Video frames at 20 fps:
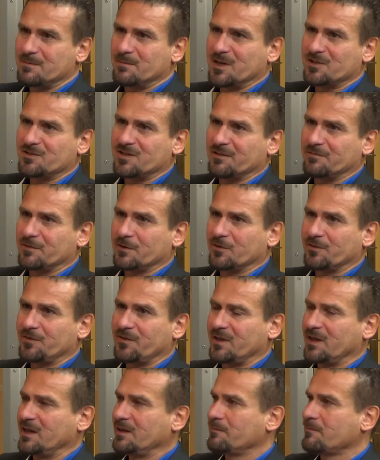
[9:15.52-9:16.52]
most difficult
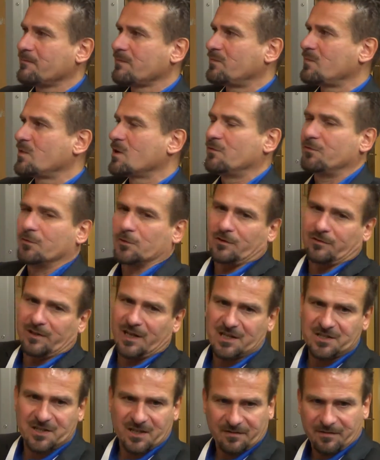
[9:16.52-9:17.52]
thing. For the
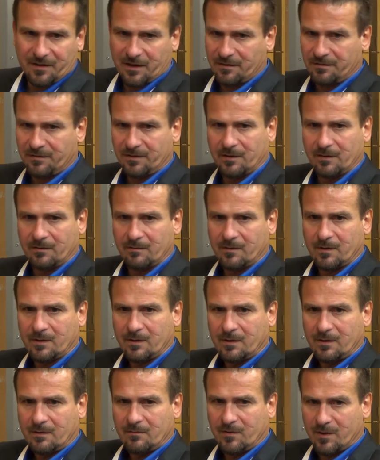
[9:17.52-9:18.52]
rest,
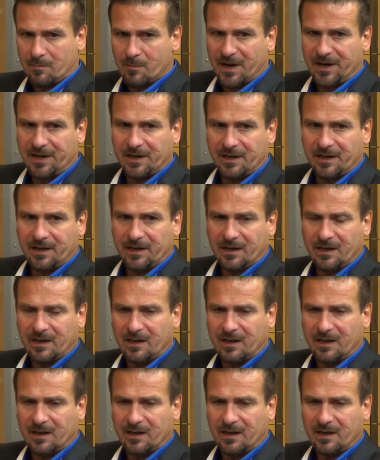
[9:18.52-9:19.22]
we're making